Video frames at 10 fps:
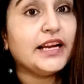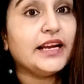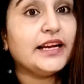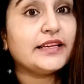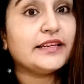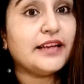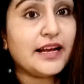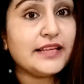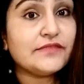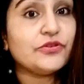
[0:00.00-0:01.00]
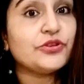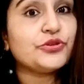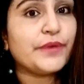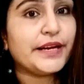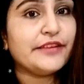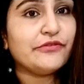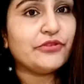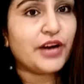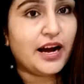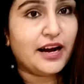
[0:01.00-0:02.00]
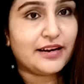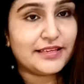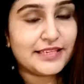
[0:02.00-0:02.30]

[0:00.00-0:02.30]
It lasts for 24 hours.